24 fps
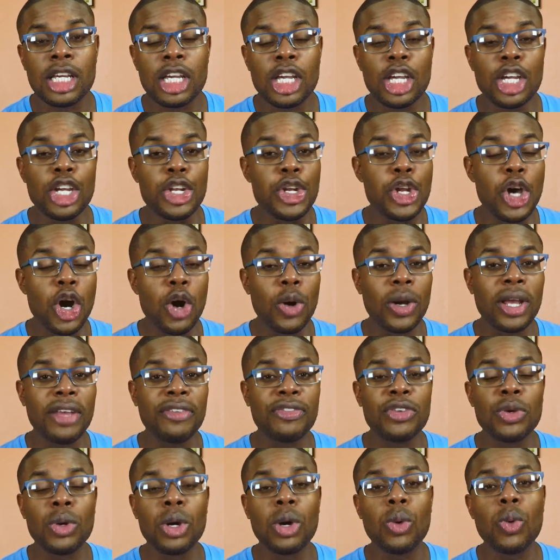Now,
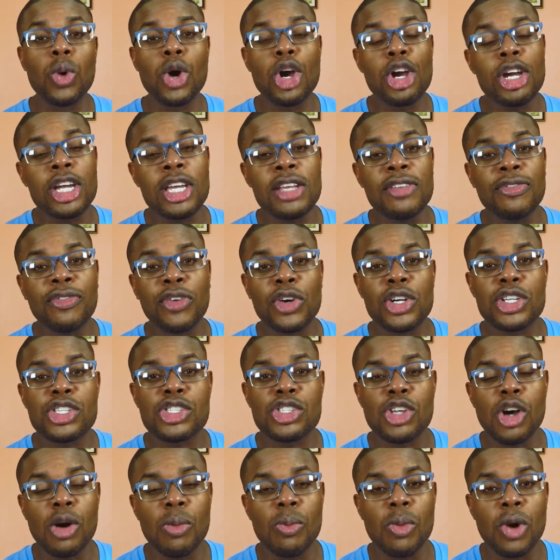if you were working for
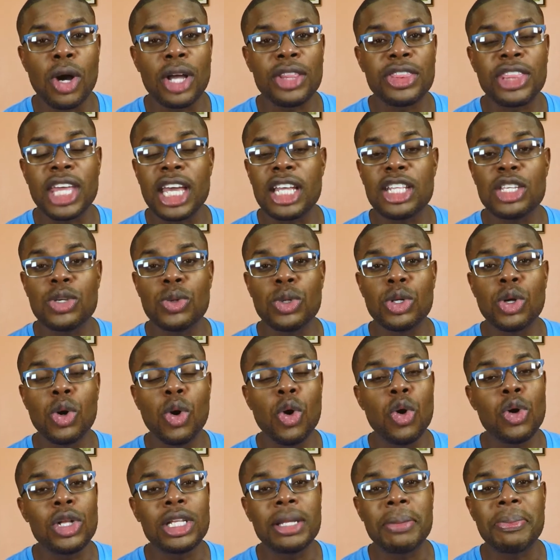someone, then you would
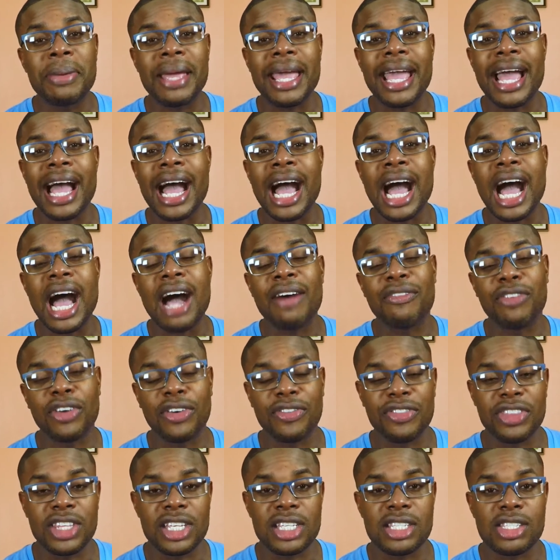only pay half
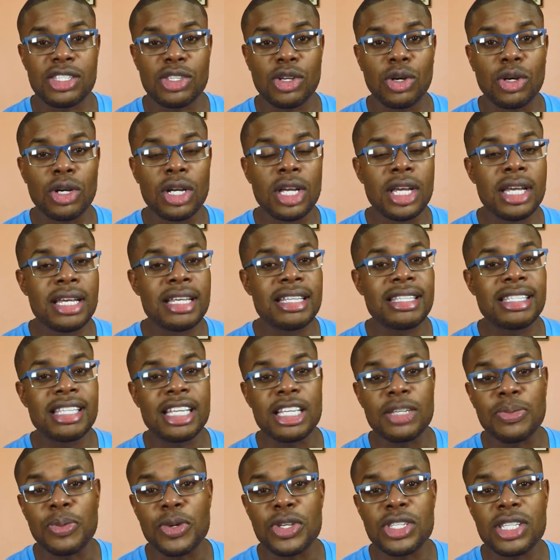of this. So
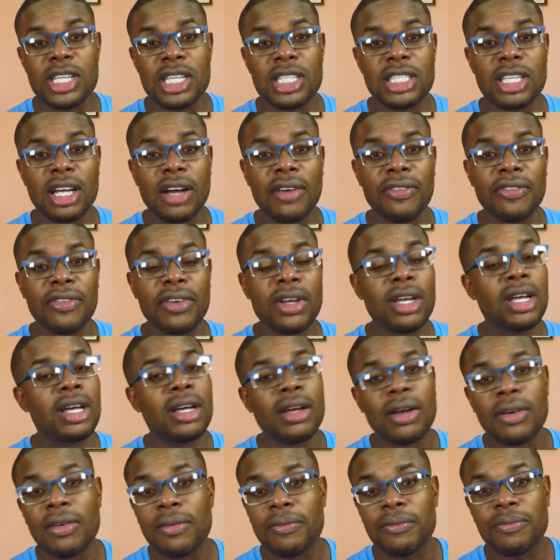6% of
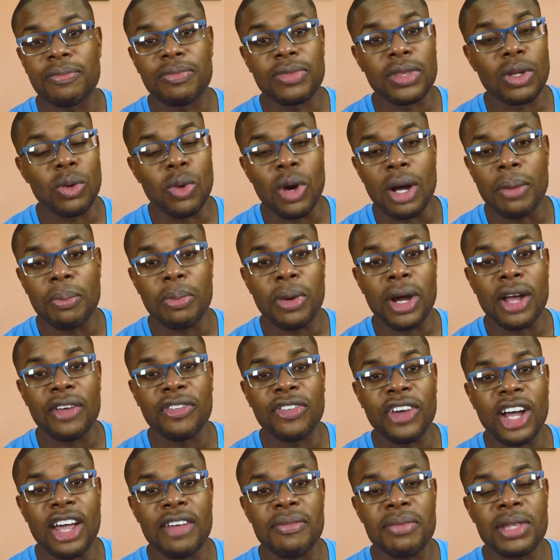the
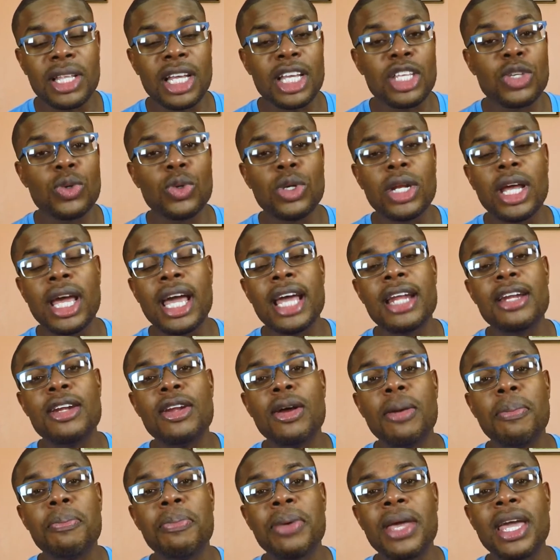1.5 million, you would end
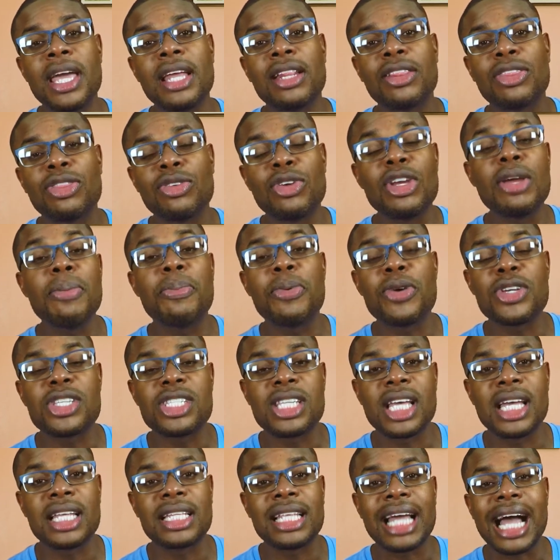up paying
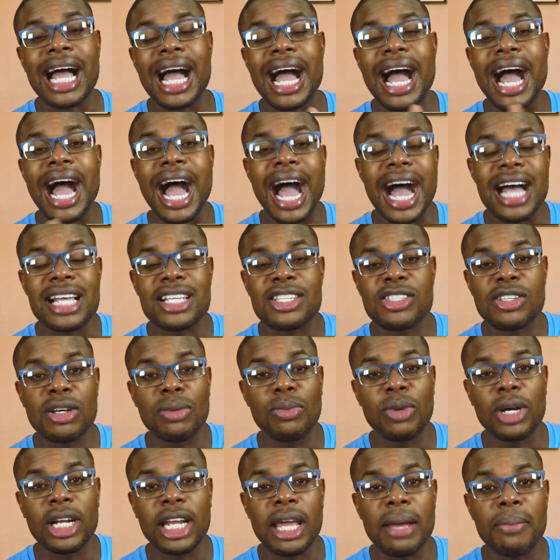3% as
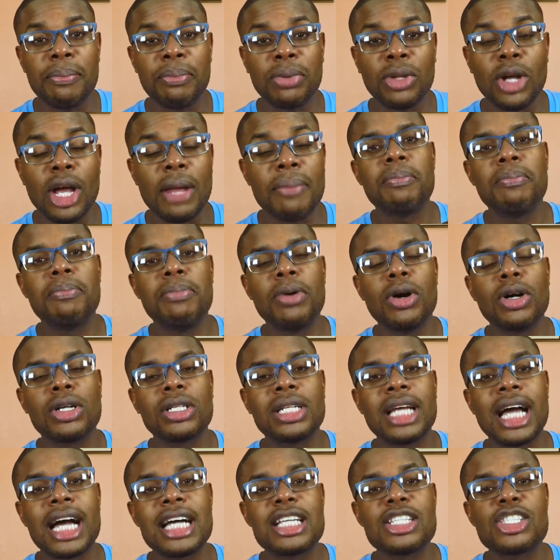someone employed.
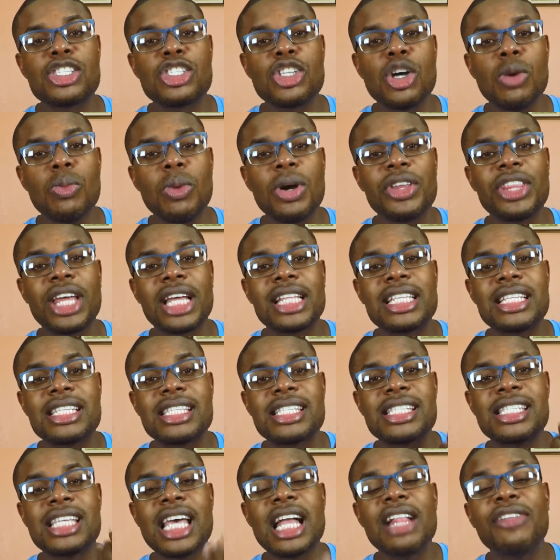But as someone that is
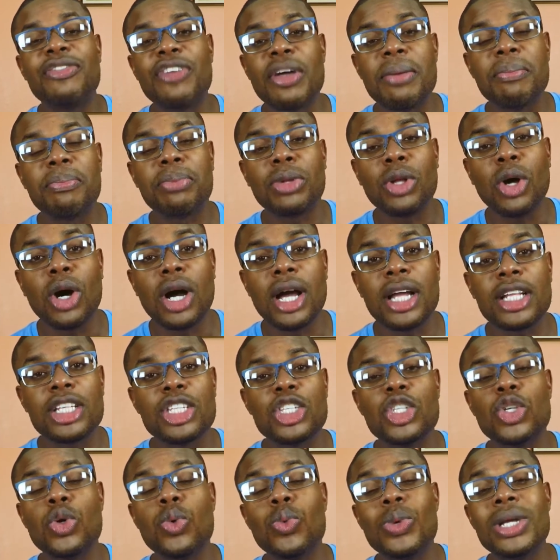
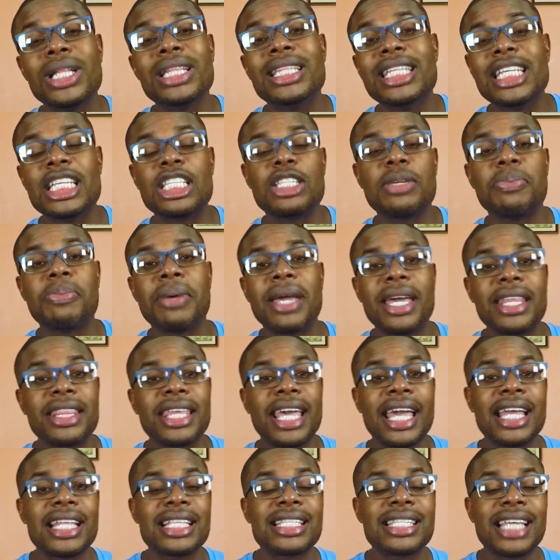self-employed, you will need to pay
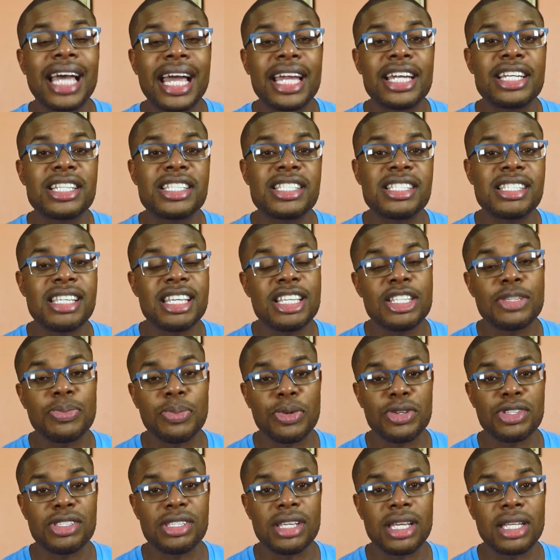the entire
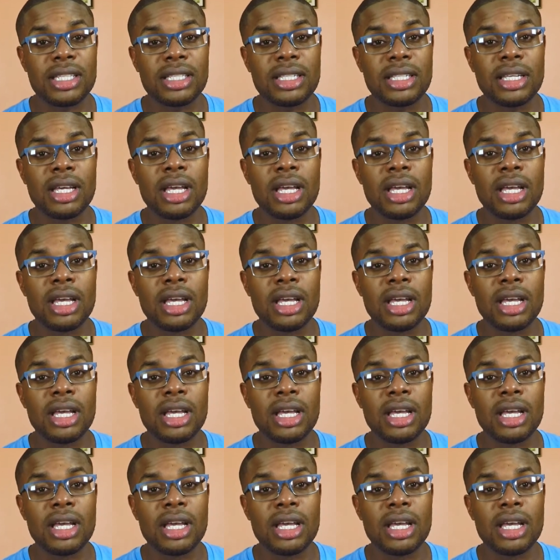6%